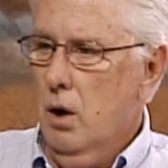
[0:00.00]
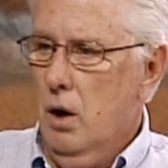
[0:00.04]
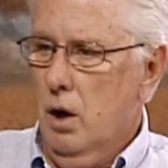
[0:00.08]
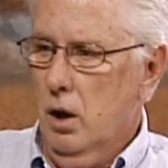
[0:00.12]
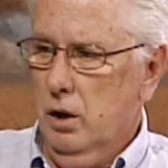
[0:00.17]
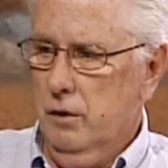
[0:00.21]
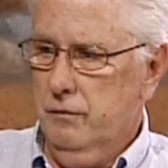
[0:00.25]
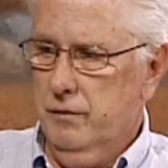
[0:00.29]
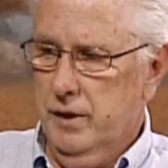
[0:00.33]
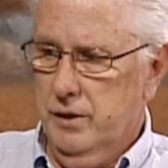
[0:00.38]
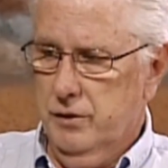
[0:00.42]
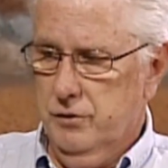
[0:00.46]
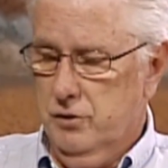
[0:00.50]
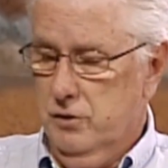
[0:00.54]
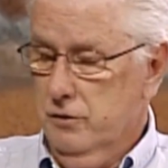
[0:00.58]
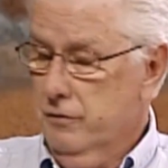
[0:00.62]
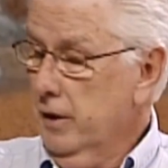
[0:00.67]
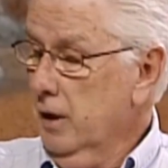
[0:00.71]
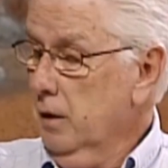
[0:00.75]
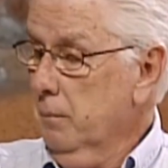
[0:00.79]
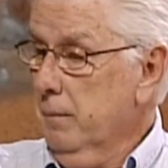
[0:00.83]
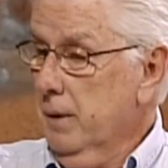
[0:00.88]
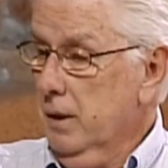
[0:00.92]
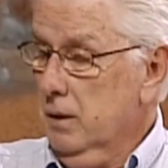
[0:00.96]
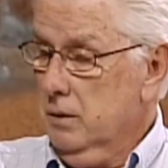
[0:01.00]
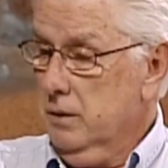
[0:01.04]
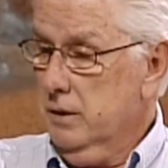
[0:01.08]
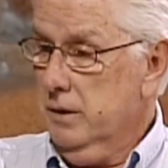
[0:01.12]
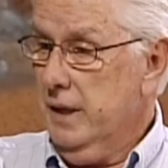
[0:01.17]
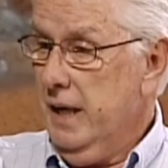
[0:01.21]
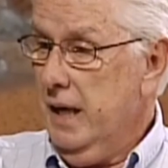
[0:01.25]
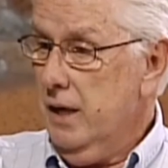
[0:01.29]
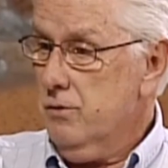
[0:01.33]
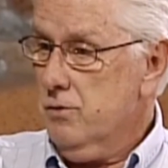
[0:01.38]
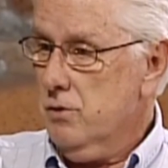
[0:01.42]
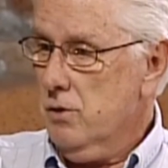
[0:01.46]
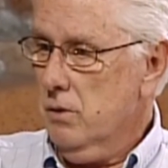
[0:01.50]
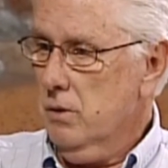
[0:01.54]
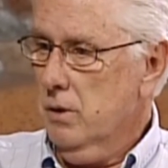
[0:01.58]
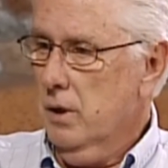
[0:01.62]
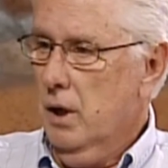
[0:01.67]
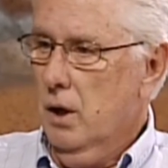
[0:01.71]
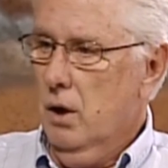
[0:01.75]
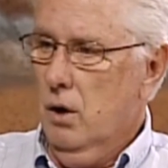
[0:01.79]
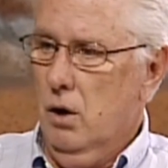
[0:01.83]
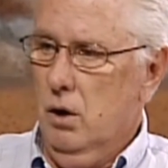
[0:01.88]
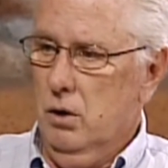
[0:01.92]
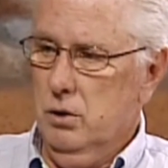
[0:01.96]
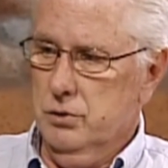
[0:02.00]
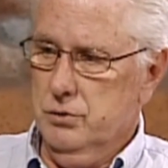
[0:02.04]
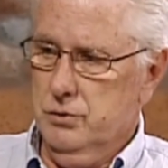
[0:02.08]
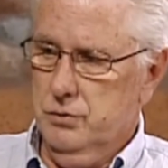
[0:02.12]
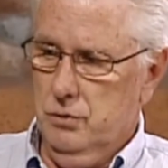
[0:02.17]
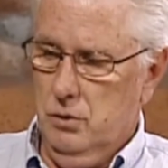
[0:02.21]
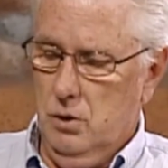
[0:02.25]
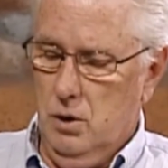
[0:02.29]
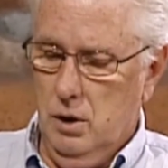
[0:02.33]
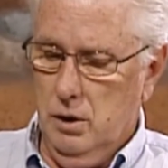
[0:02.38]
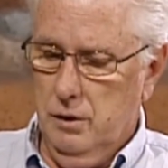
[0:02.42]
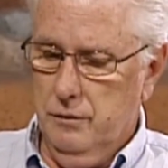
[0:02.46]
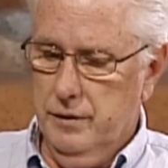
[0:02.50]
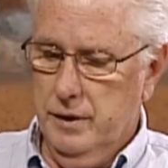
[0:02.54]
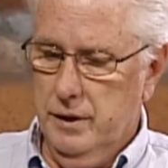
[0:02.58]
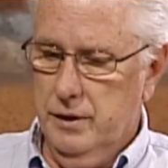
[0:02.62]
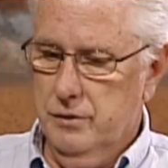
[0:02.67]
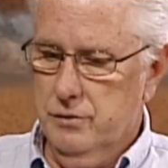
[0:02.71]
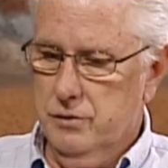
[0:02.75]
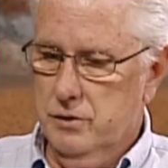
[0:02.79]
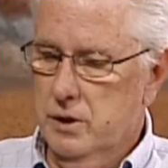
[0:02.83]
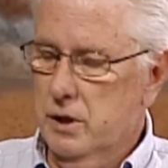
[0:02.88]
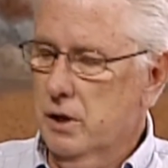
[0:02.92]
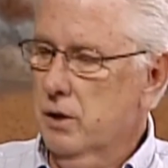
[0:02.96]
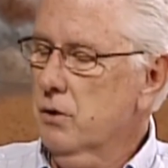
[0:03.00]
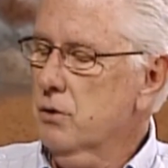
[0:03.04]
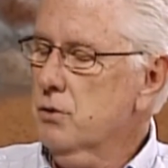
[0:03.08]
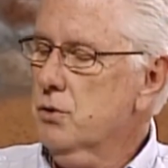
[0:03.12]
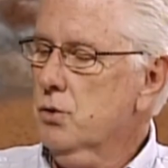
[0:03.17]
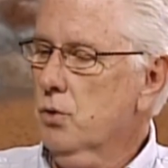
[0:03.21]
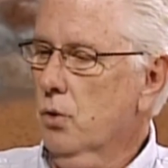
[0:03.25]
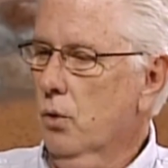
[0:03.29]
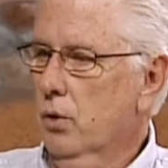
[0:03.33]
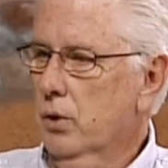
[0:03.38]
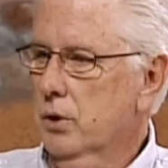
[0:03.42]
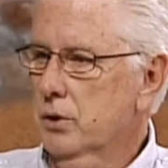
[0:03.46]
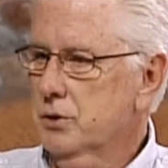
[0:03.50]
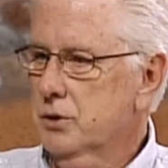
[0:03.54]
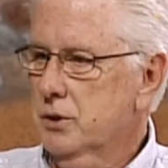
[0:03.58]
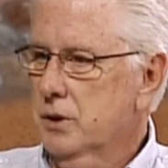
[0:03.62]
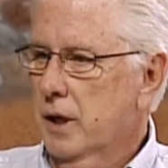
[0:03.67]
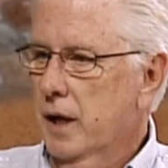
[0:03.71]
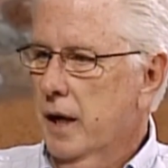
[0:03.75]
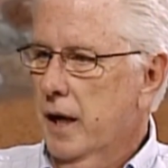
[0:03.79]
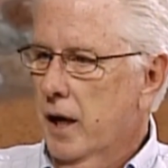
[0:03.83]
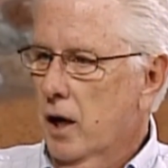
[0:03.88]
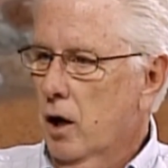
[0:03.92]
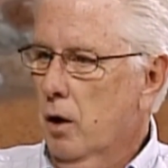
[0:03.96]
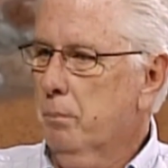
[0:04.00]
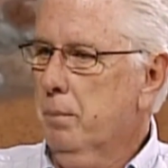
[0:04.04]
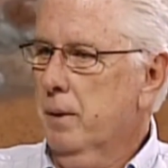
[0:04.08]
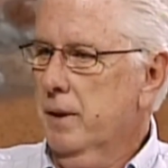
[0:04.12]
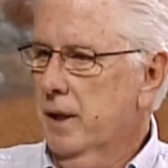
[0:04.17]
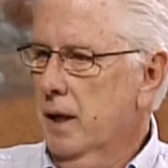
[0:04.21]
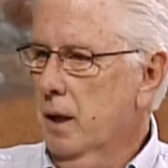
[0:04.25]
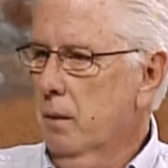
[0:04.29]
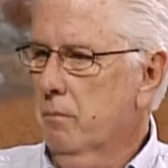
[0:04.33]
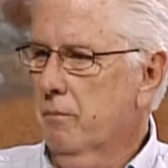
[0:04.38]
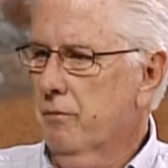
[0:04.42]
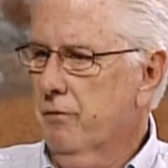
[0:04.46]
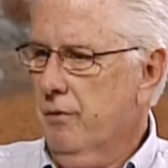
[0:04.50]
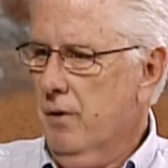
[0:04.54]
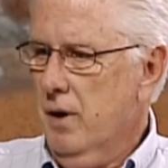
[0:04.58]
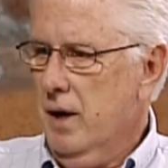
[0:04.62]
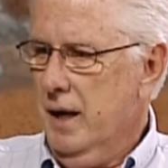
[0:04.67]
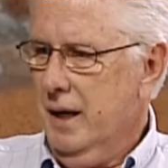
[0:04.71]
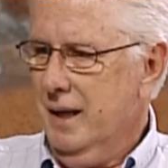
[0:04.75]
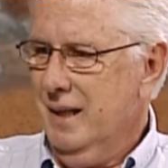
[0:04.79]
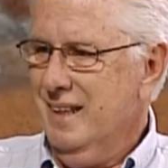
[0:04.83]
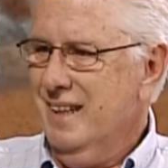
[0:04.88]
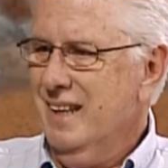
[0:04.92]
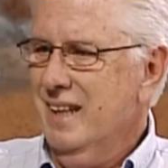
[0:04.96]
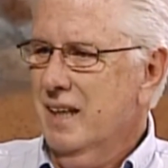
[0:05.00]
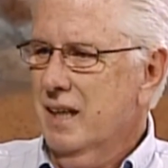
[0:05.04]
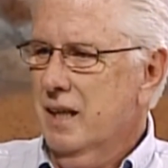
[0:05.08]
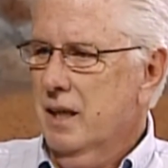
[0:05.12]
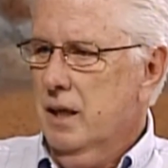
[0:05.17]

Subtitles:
All of it is developmental in nature. All of it is geared towards helping them find